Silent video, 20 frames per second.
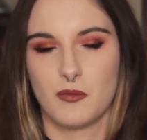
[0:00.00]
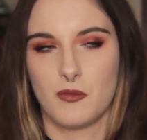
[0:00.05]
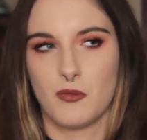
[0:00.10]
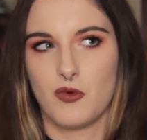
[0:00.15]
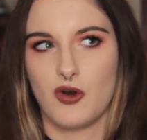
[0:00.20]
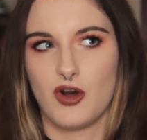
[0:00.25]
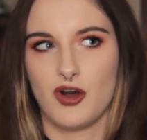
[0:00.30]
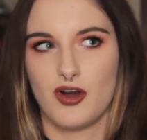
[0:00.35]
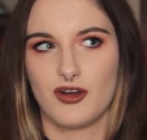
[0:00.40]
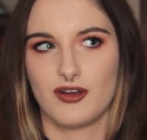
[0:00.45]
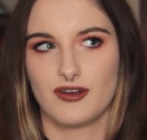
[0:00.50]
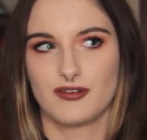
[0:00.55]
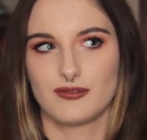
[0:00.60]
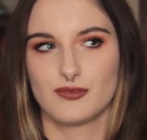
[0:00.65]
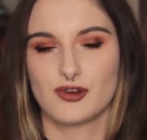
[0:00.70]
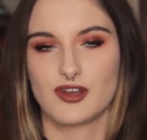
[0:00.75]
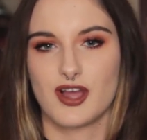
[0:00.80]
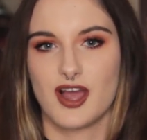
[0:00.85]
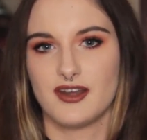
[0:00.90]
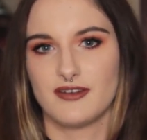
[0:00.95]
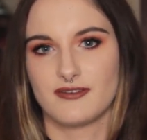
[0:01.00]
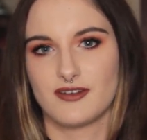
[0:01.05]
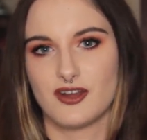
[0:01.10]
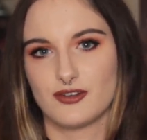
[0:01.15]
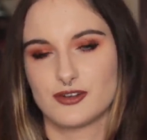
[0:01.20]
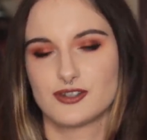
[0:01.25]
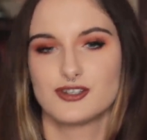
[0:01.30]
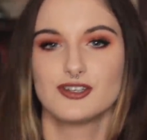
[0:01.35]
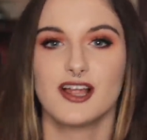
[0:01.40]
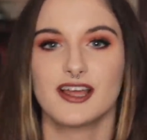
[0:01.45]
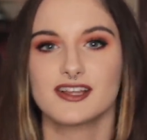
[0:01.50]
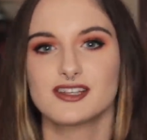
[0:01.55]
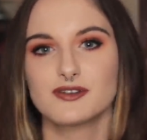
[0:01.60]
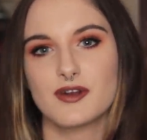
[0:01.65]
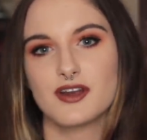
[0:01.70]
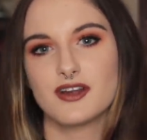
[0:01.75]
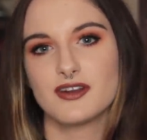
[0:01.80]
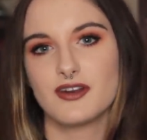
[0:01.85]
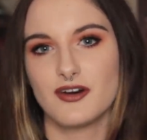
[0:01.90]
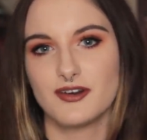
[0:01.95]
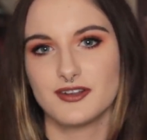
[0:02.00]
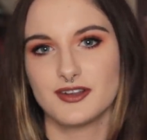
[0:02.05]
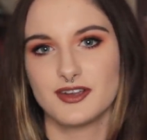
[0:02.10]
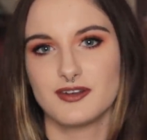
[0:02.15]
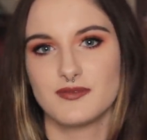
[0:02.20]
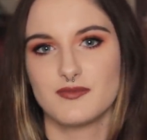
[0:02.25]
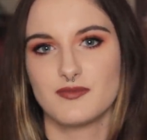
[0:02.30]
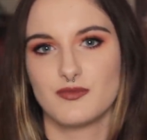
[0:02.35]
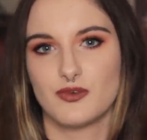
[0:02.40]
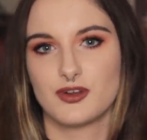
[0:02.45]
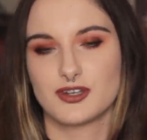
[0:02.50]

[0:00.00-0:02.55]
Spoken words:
what kind of colours you like to wear in autumn,